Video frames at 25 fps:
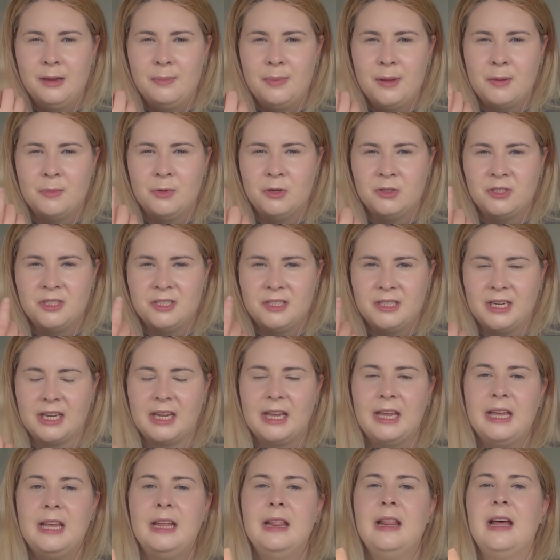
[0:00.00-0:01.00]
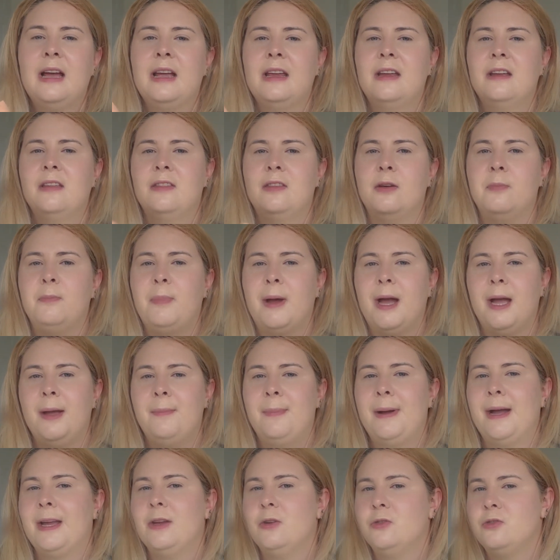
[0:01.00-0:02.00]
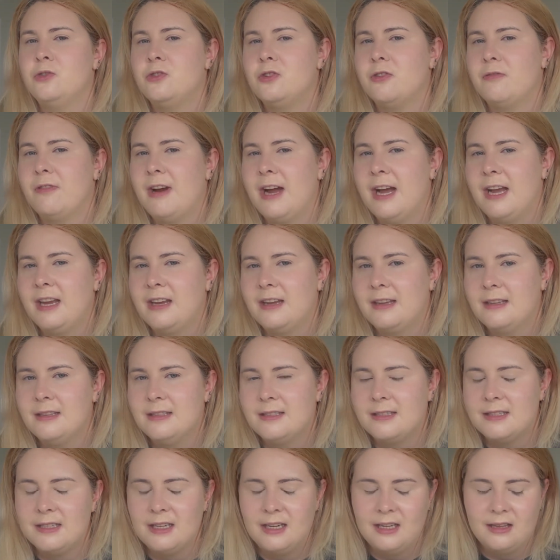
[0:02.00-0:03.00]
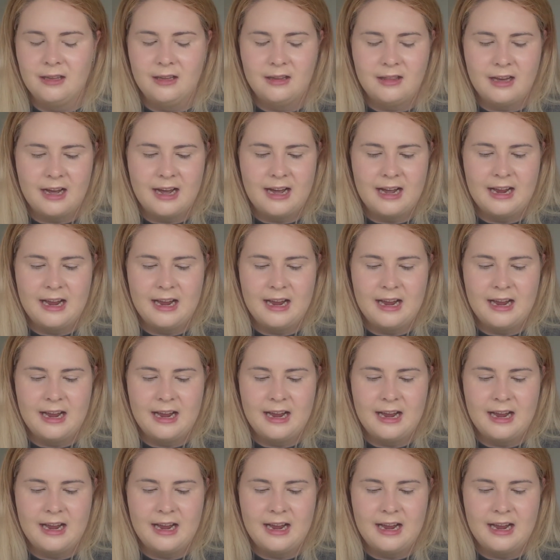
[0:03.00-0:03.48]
a bit more sticky, like the Bye Bye Under Eye concealer that I